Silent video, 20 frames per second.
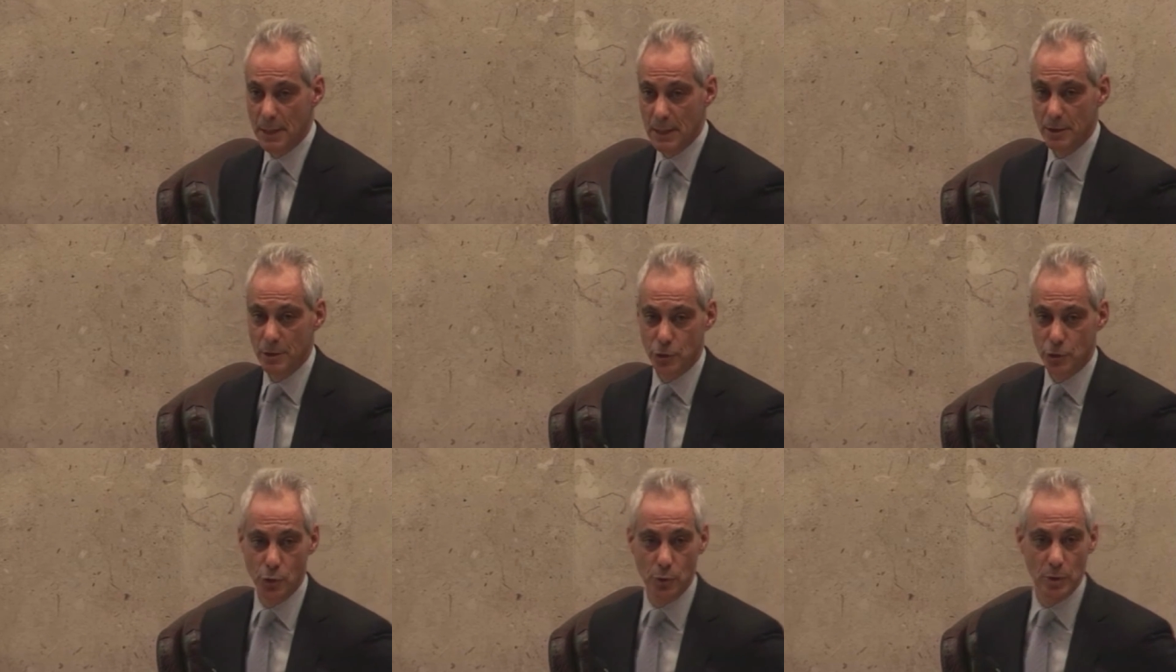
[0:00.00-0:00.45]

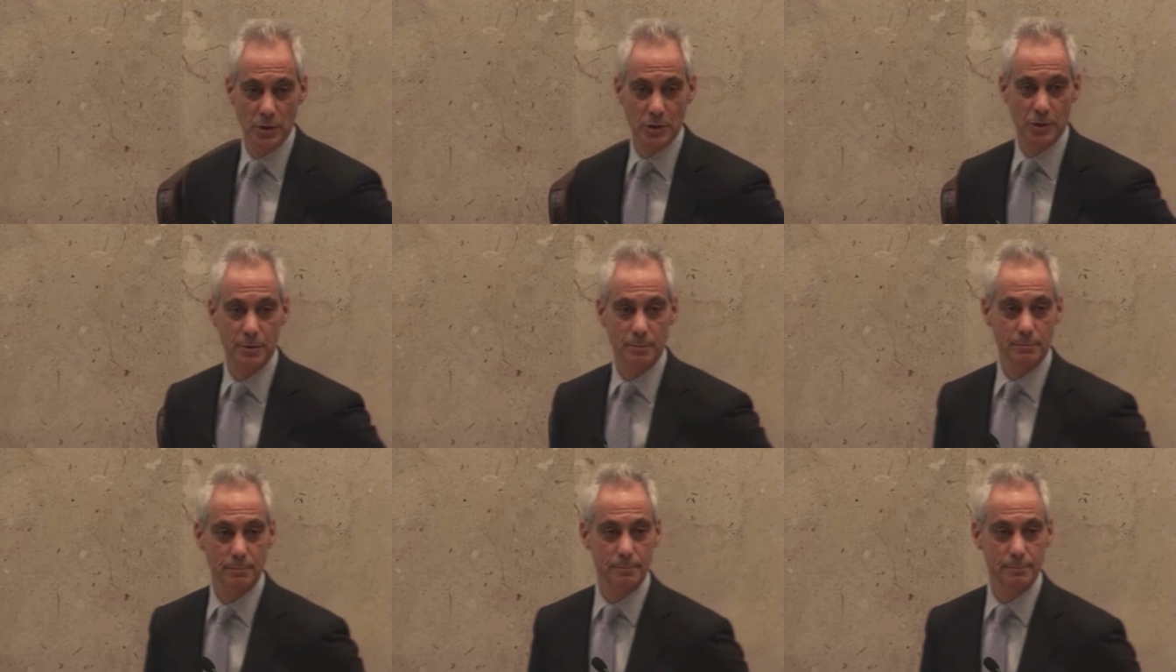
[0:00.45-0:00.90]
being
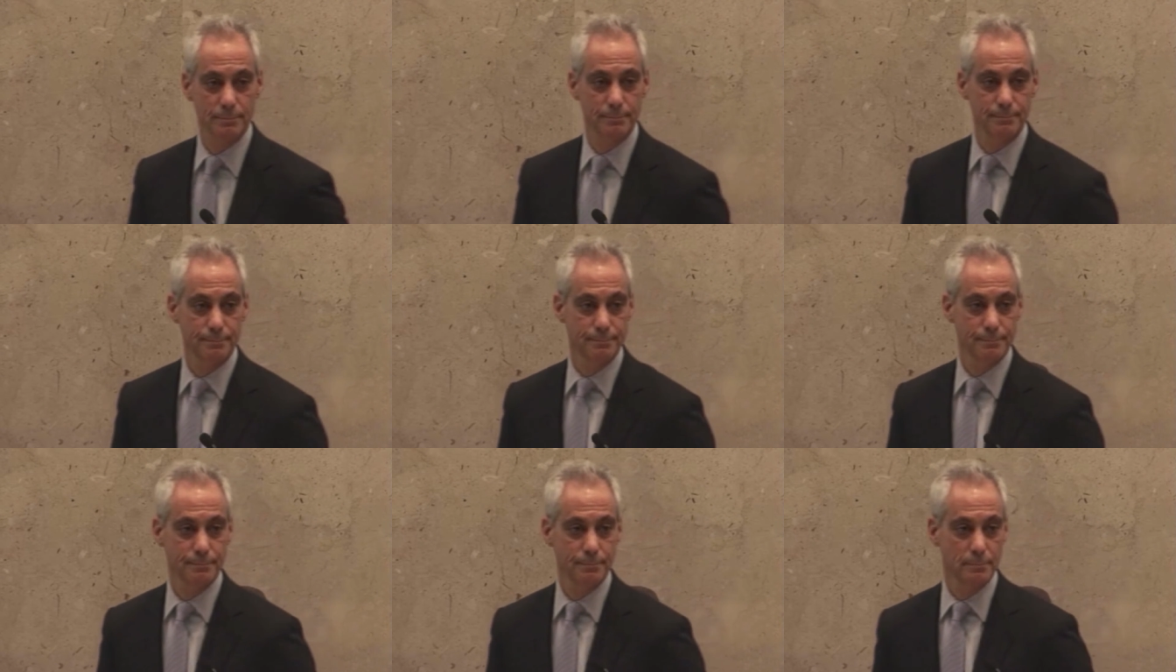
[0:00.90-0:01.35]
Jewish.
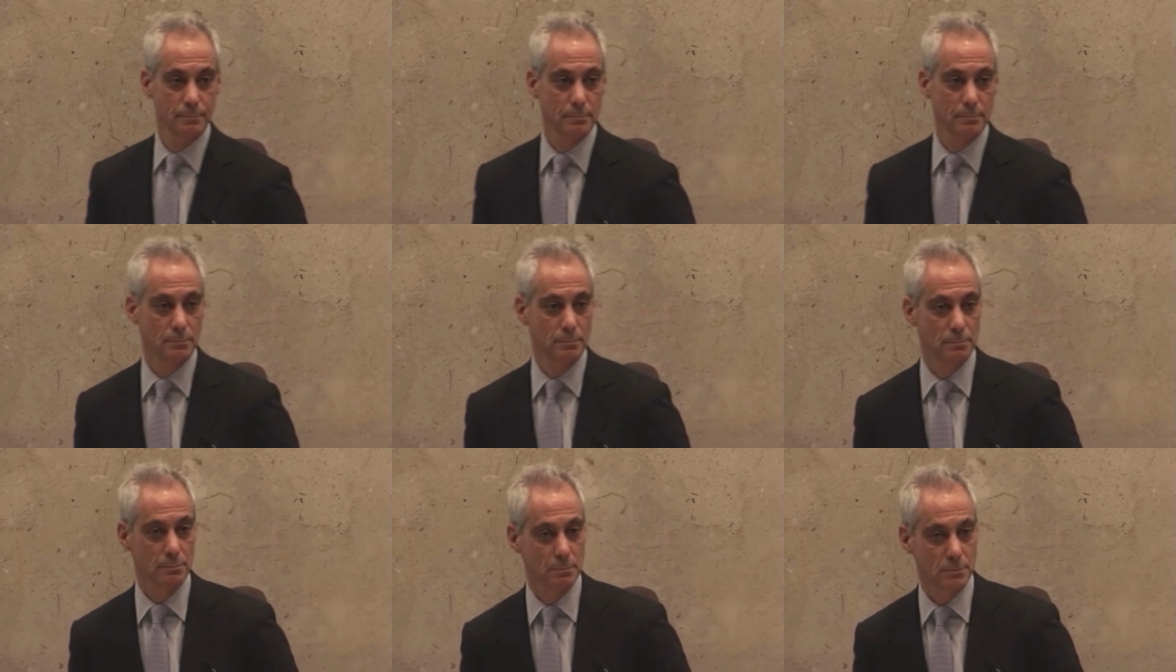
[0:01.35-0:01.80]

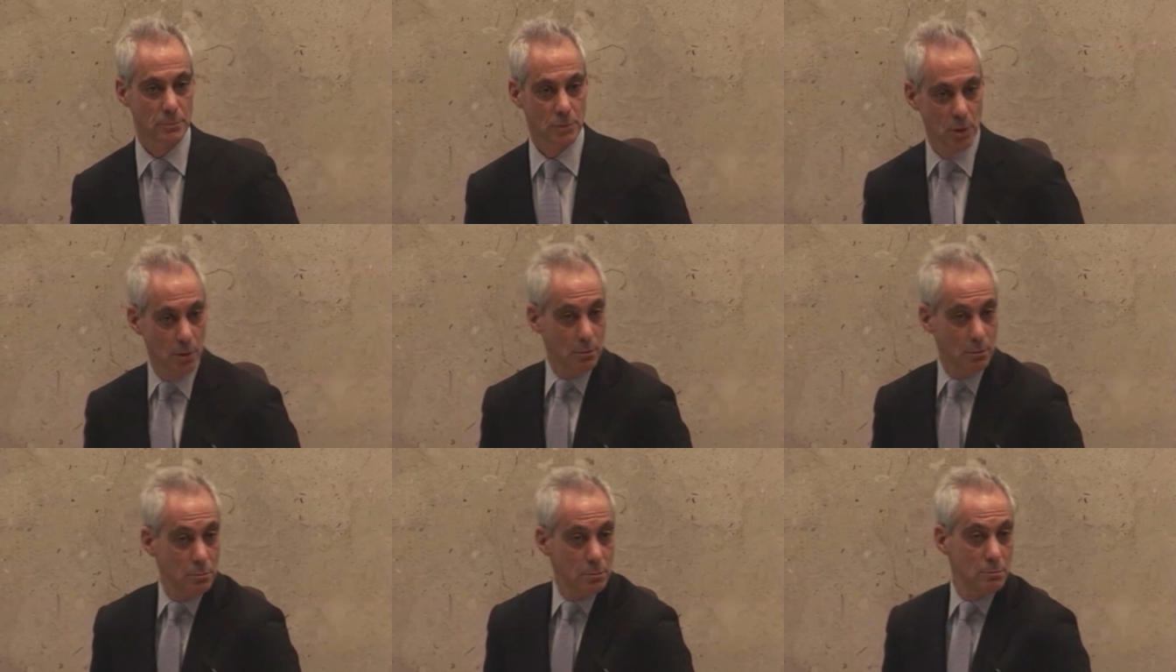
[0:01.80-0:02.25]

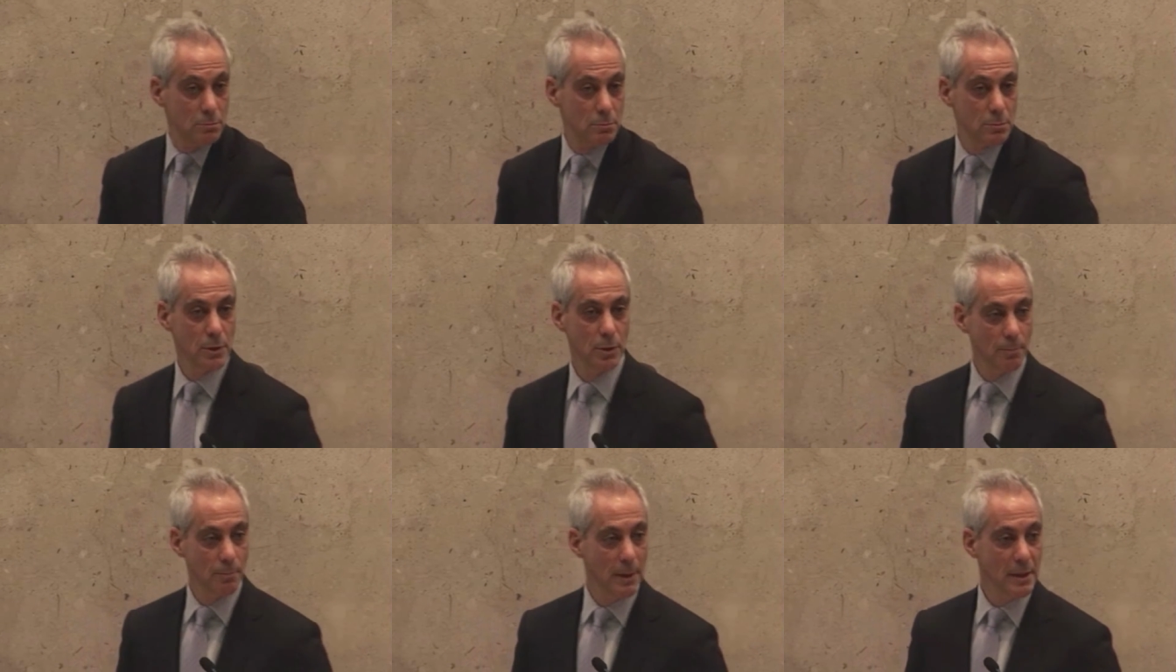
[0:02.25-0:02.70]
So
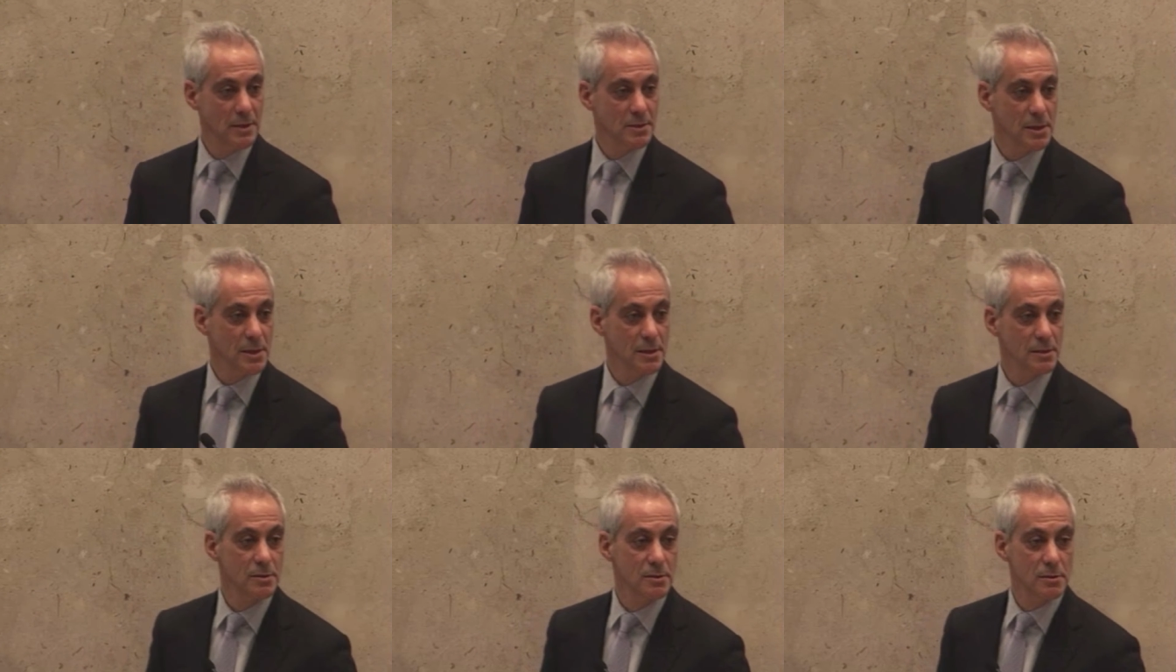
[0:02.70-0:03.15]
it would make
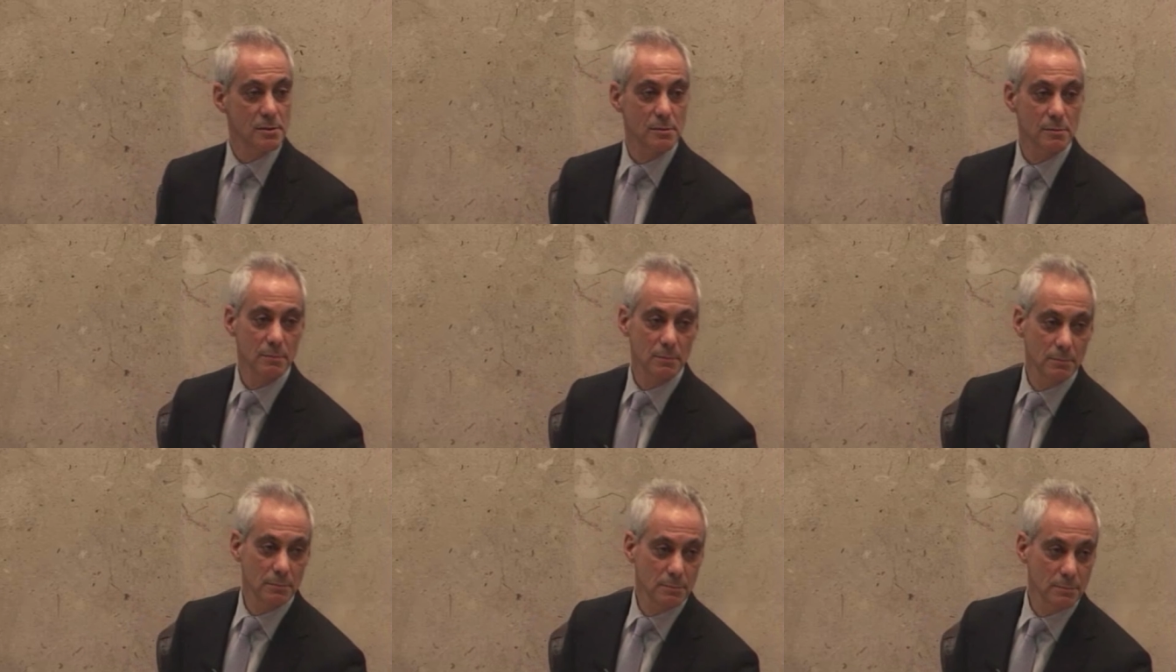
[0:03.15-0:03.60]

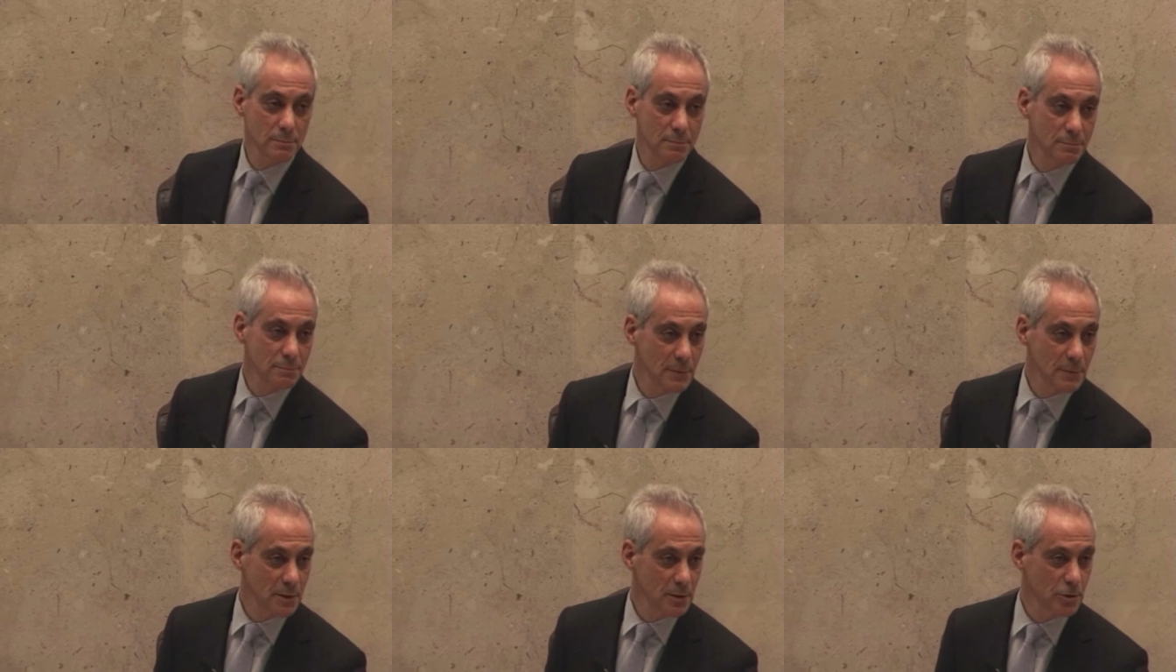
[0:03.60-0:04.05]
sense
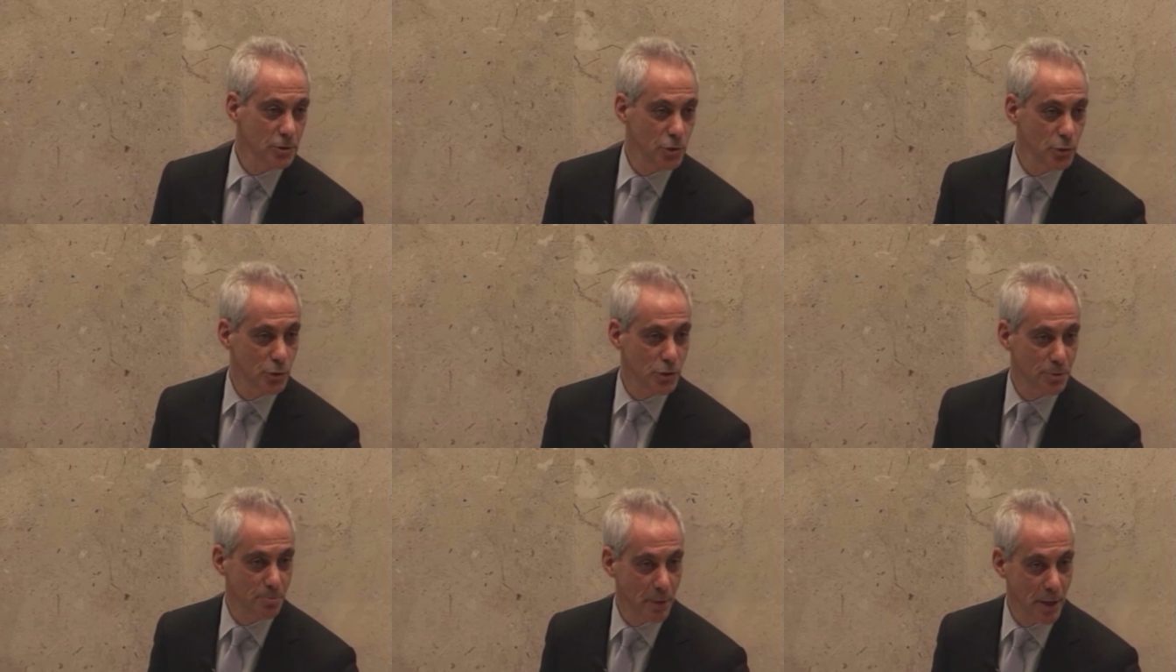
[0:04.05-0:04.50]
that the
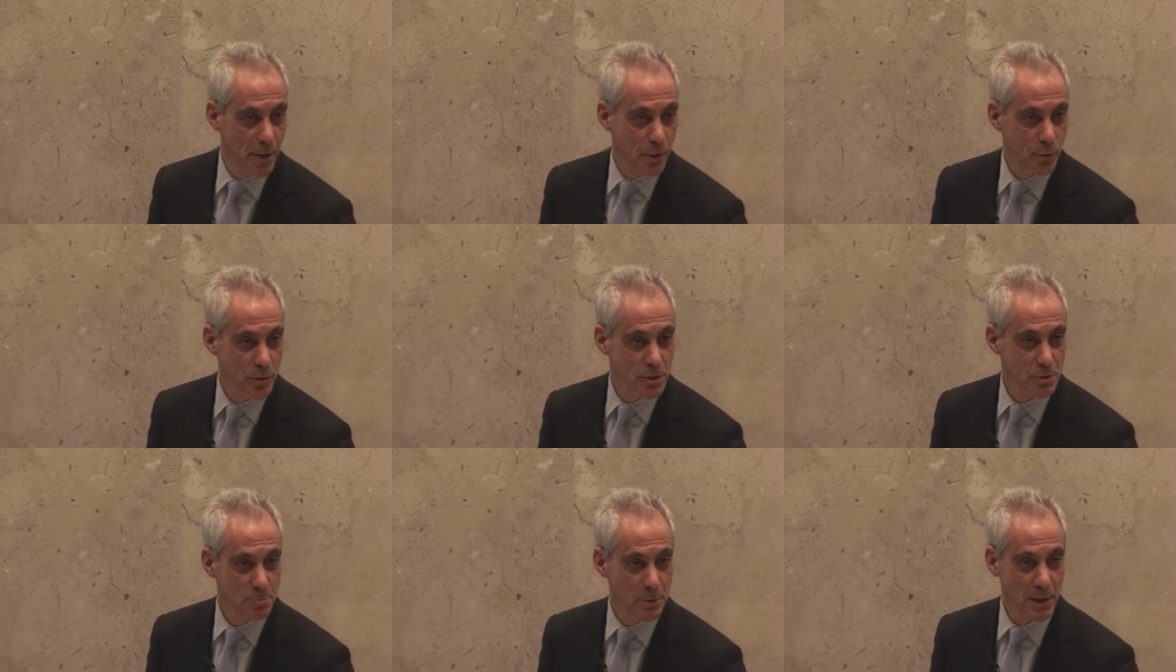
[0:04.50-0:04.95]
Jewish
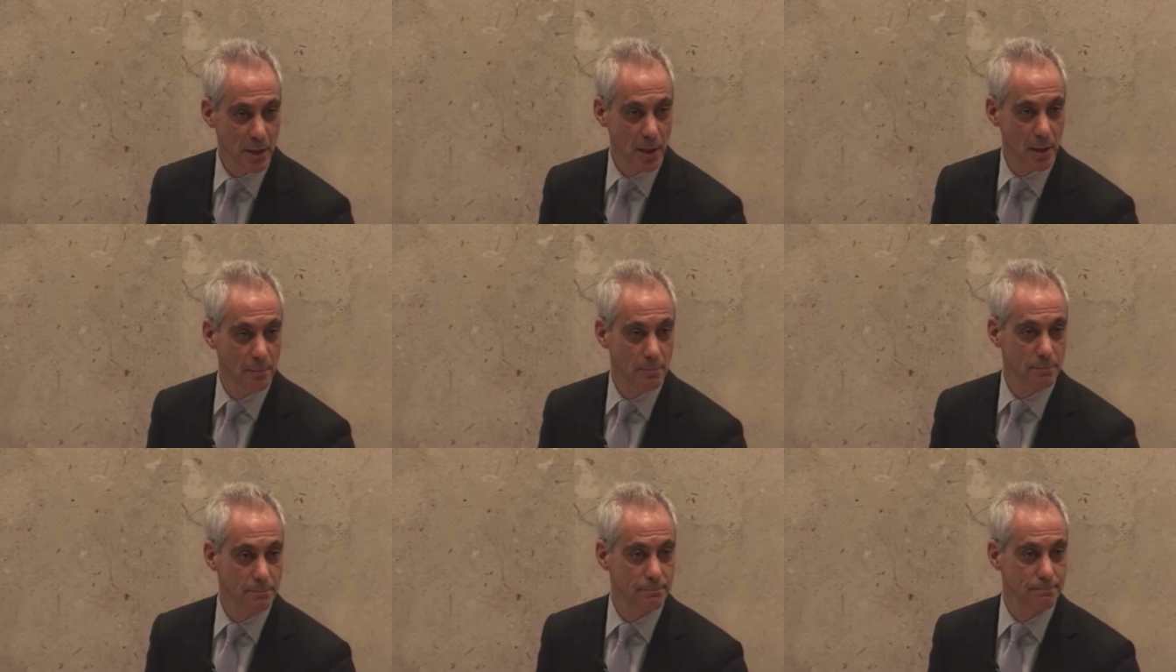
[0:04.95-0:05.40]
mayor would
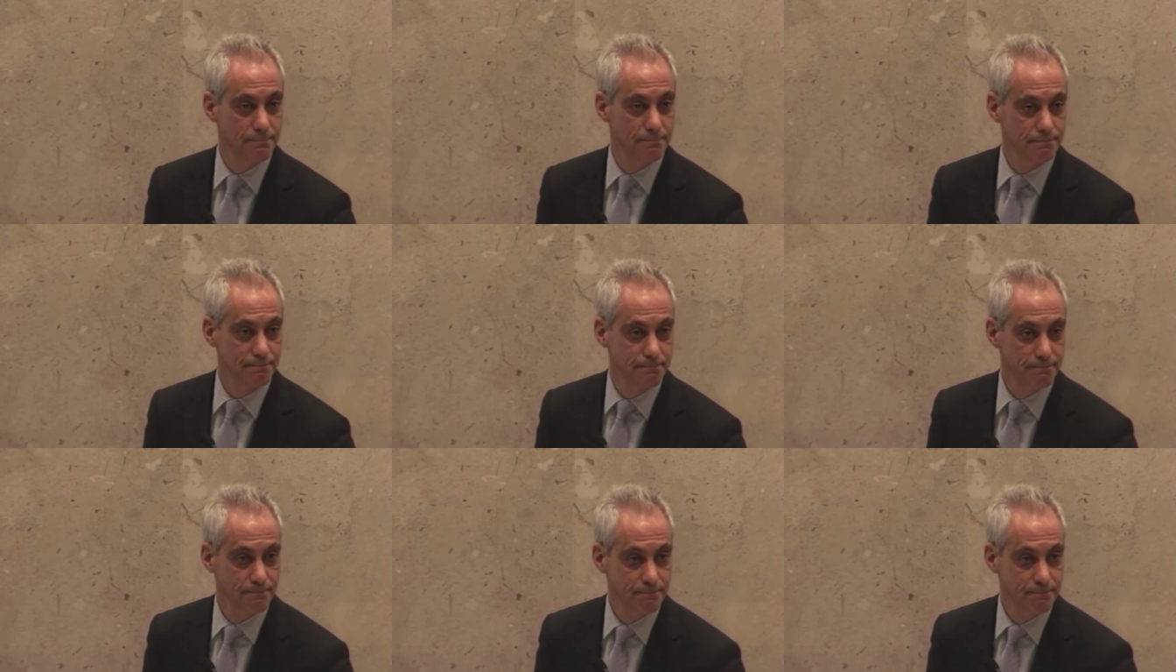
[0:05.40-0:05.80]
speak up.